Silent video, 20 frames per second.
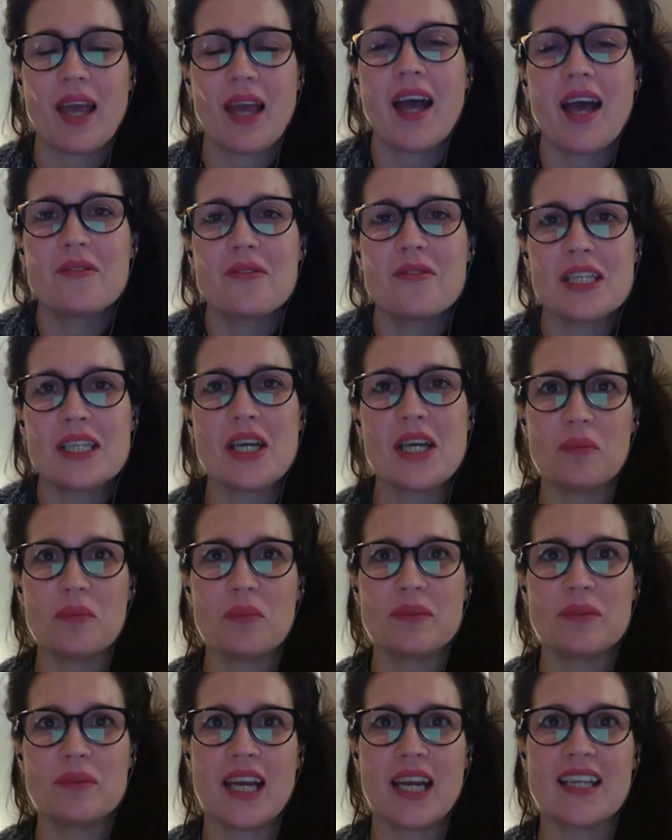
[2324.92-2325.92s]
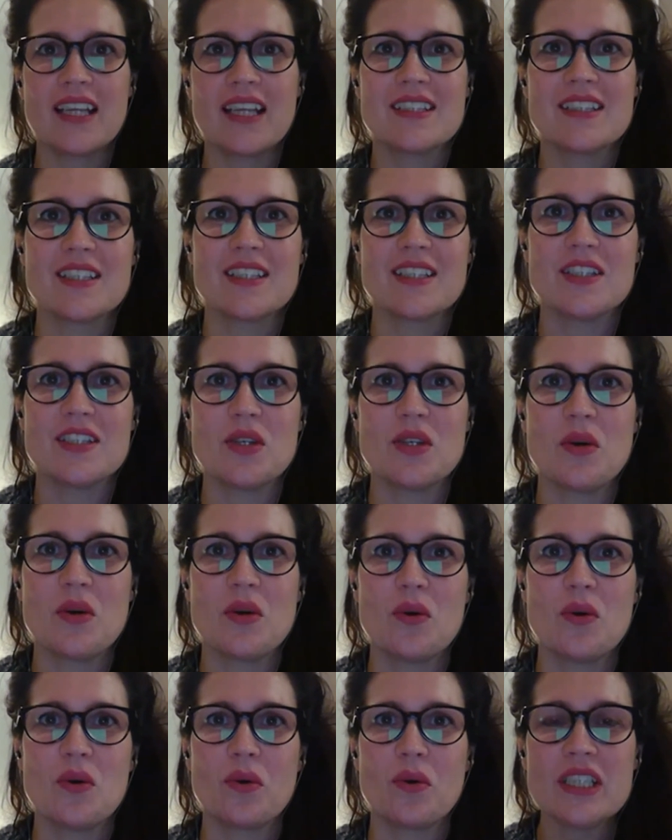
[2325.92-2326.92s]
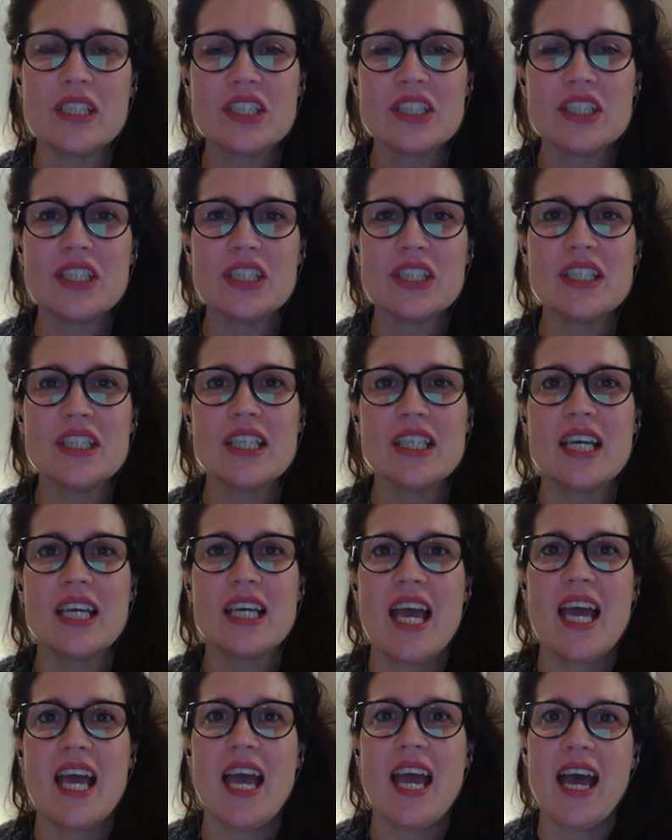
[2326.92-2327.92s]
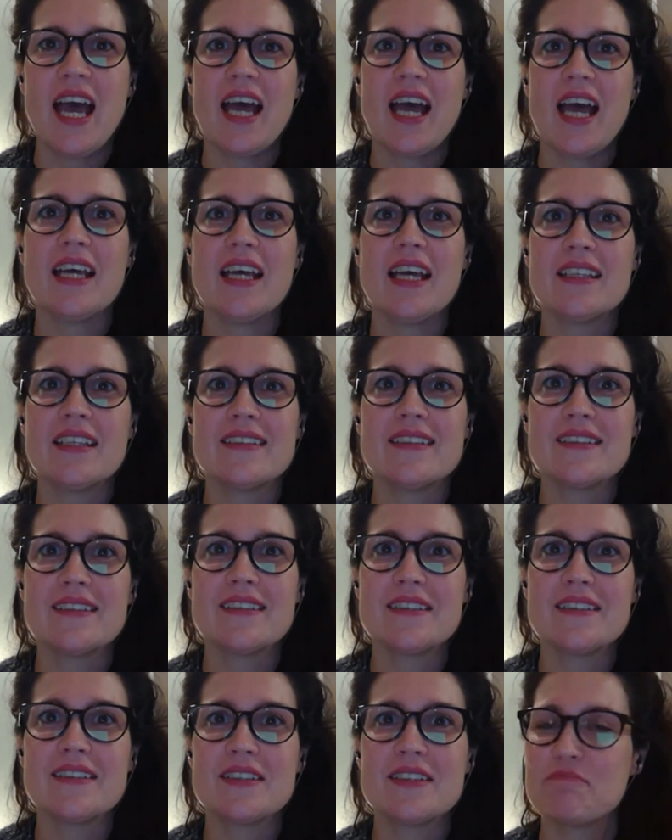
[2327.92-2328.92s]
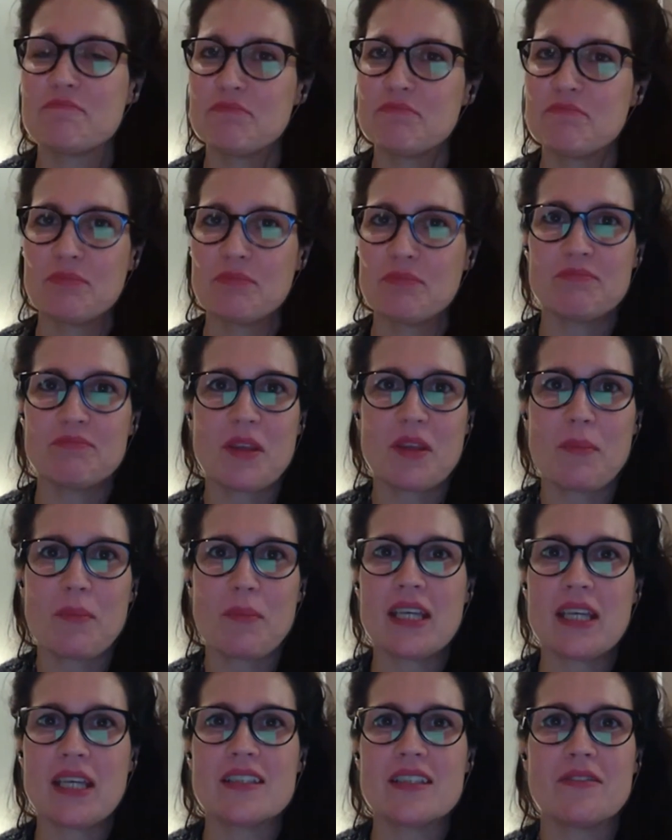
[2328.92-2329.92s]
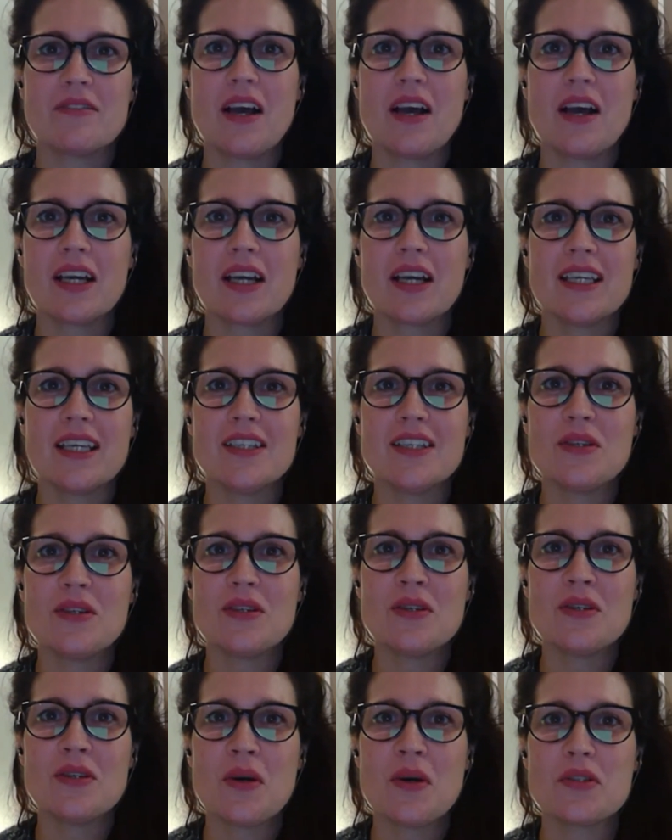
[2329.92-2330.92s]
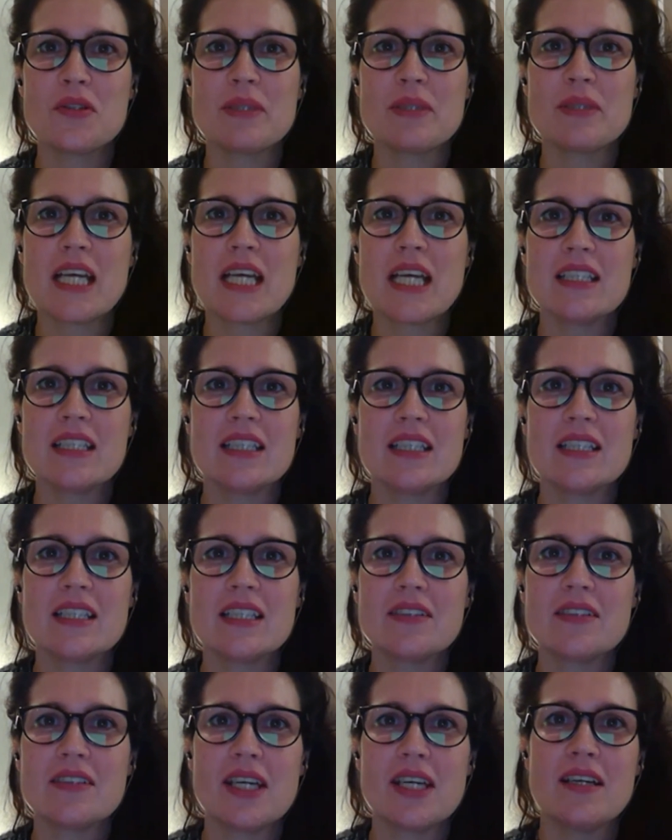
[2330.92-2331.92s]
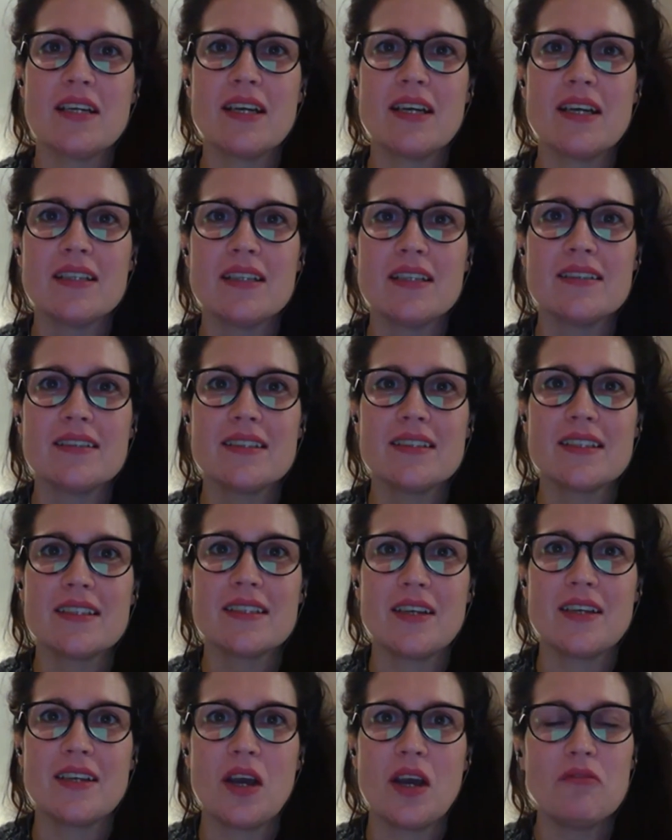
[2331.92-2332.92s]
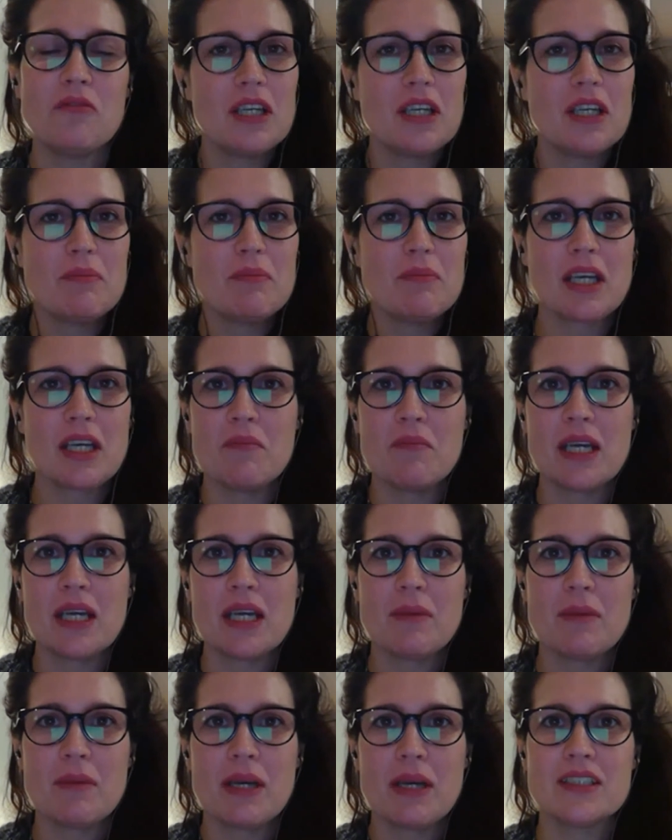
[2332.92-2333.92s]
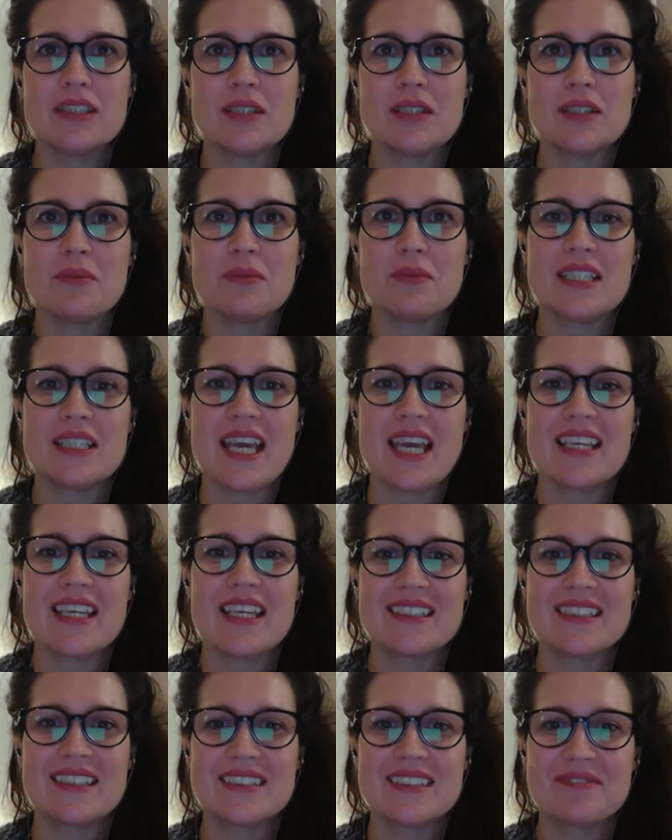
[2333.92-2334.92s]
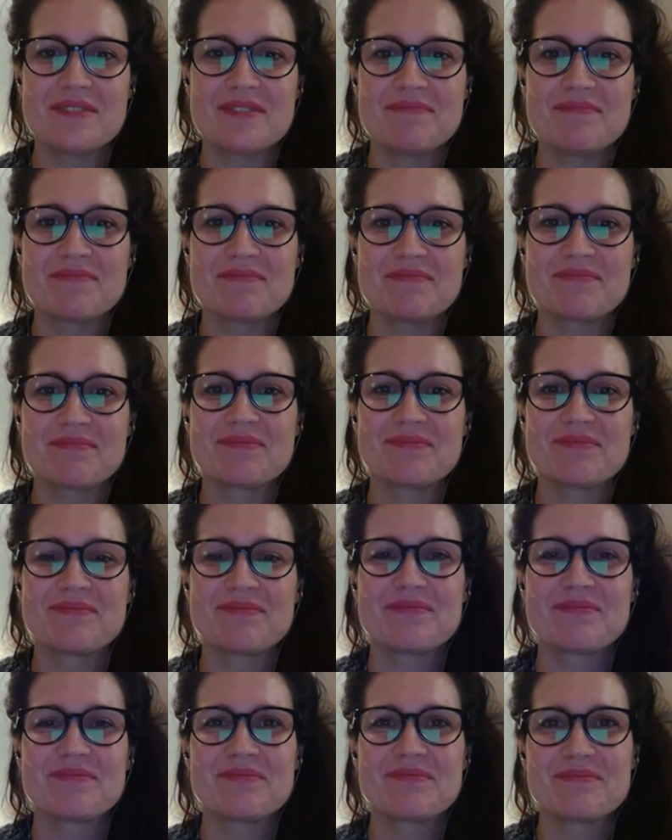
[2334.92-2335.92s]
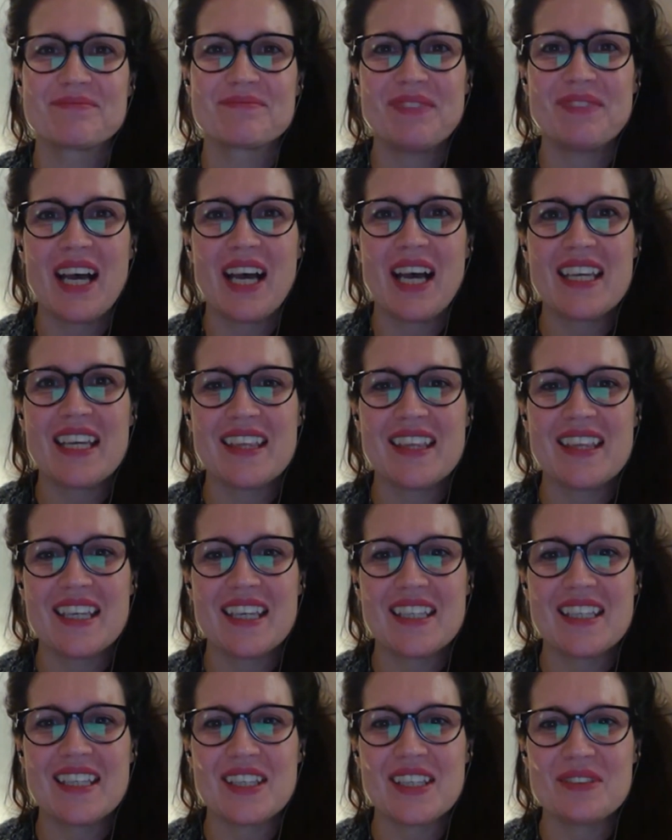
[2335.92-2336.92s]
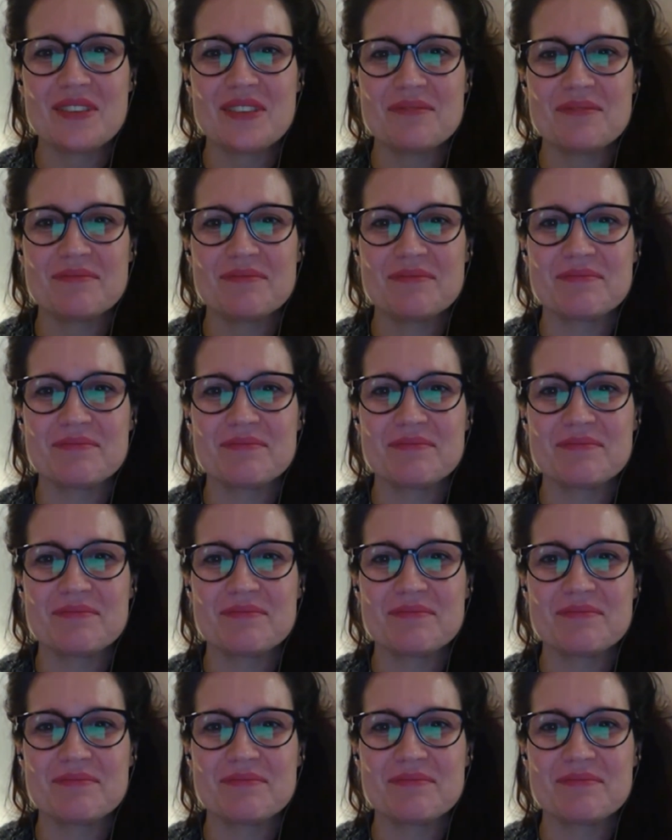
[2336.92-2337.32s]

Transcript: I really hope that answers your question, and the best of luck in your hospitality career and hopefully becoming a manager one day. Bye, thank you.